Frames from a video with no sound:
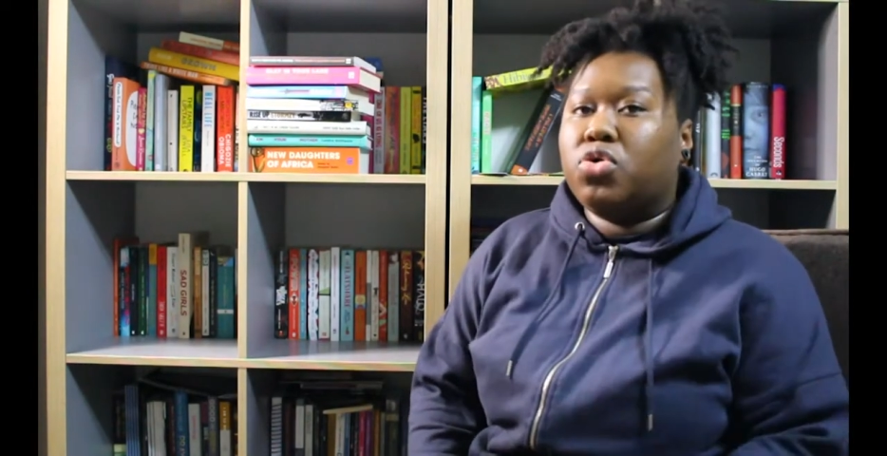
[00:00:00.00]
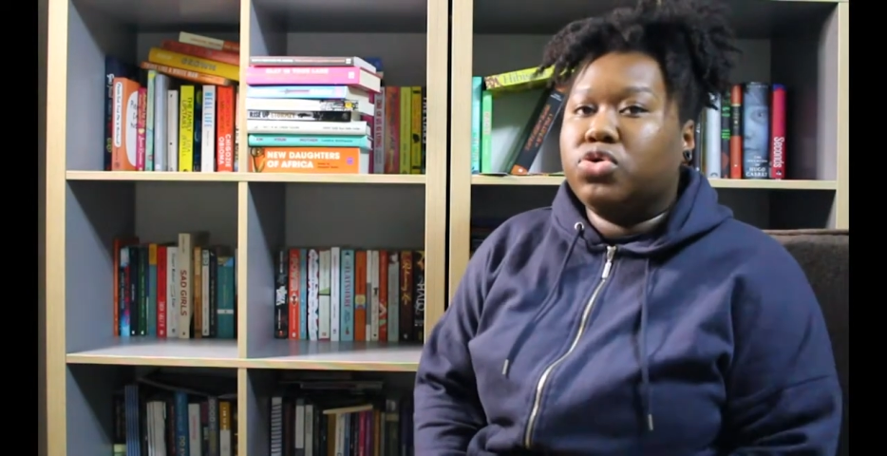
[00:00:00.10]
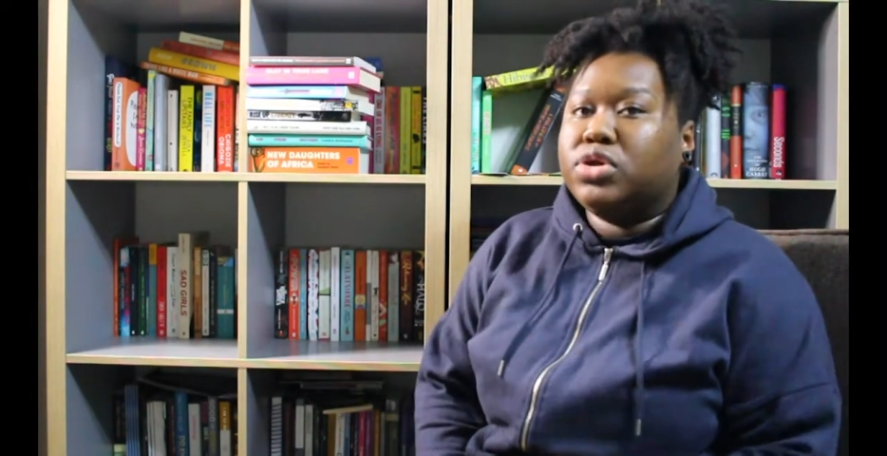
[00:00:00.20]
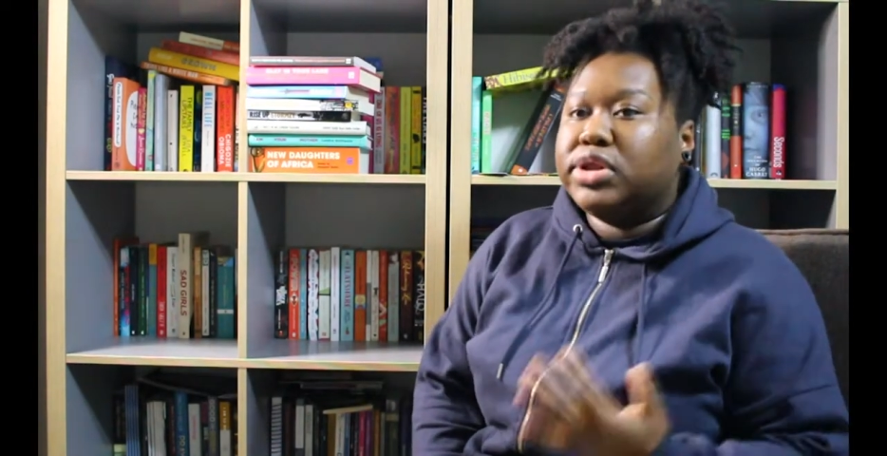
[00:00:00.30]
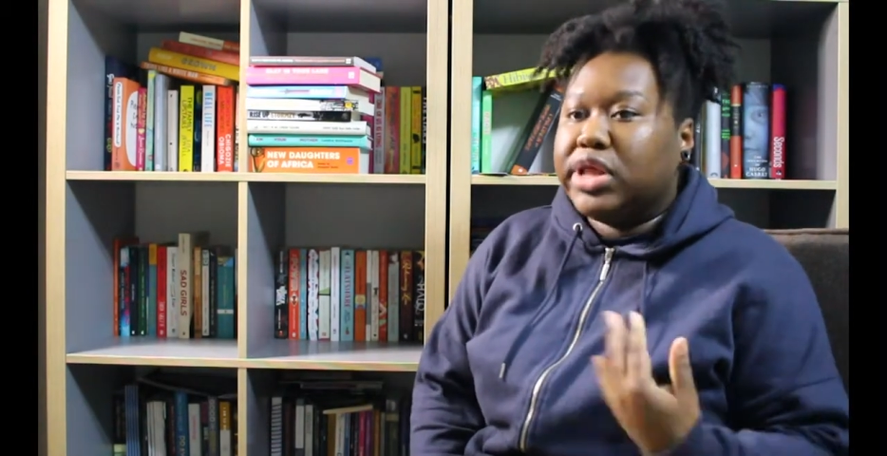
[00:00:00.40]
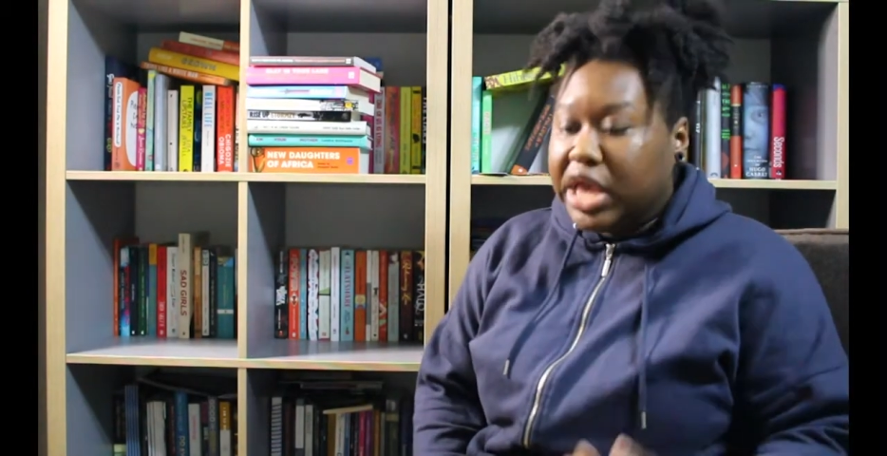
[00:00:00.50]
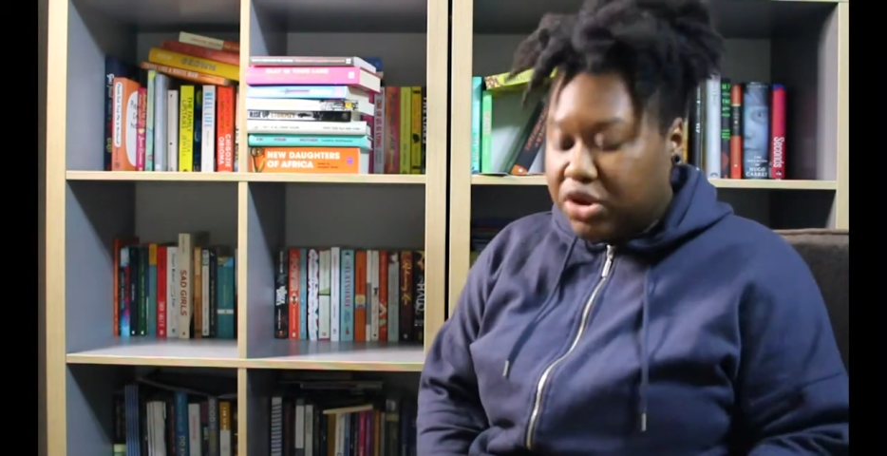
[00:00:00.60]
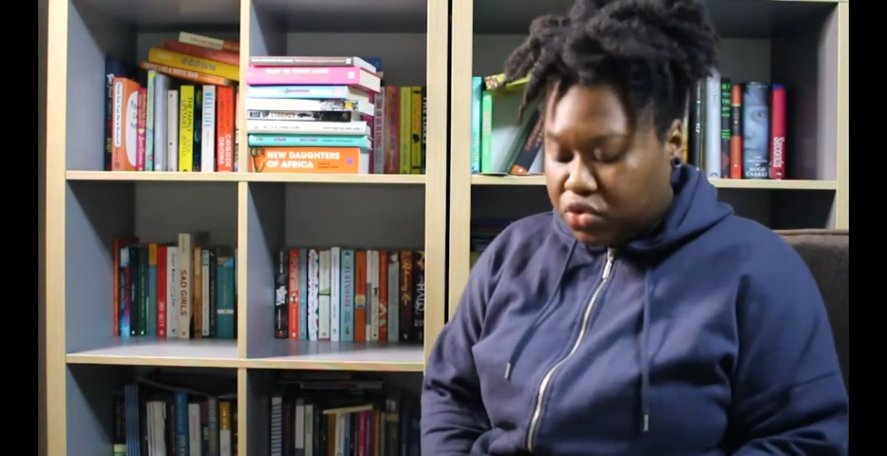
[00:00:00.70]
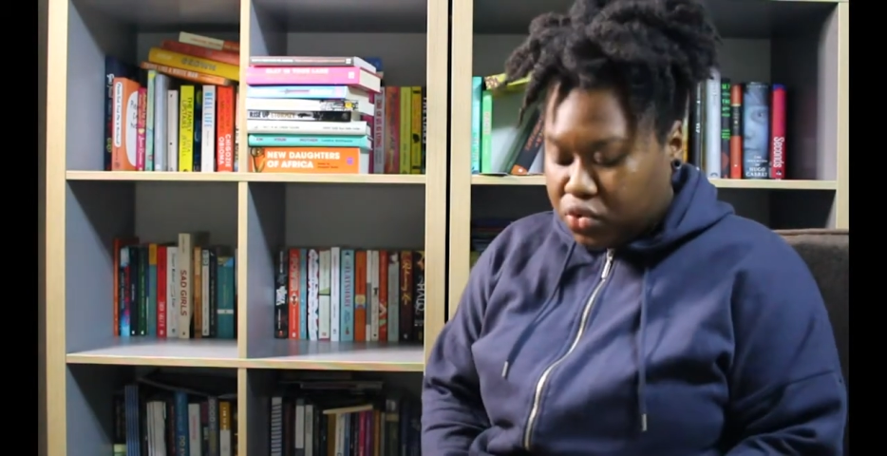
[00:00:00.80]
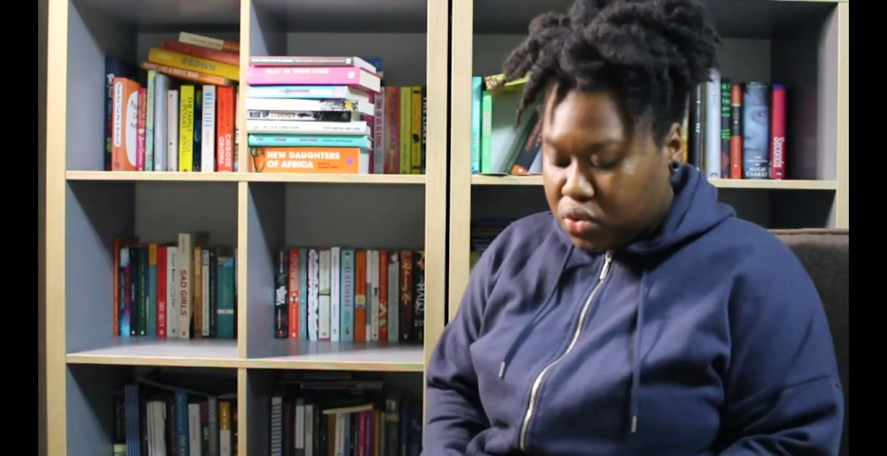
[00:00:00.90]
on
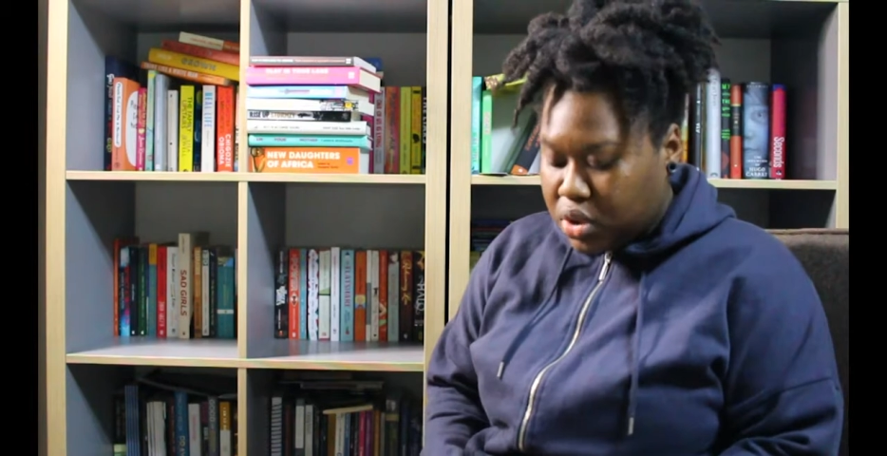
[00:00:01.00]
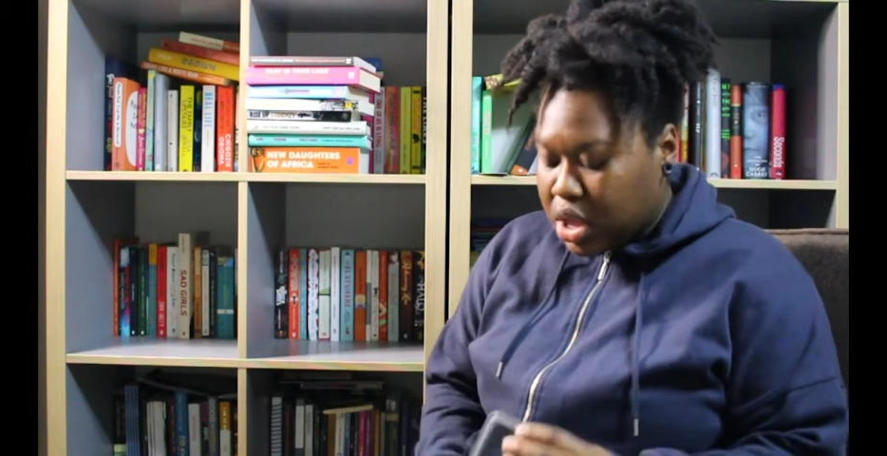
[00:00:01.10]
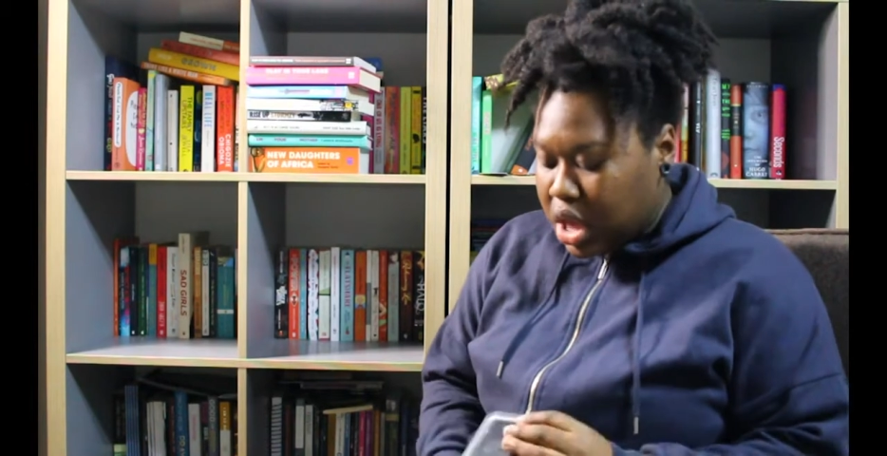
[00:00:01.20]
Kindle.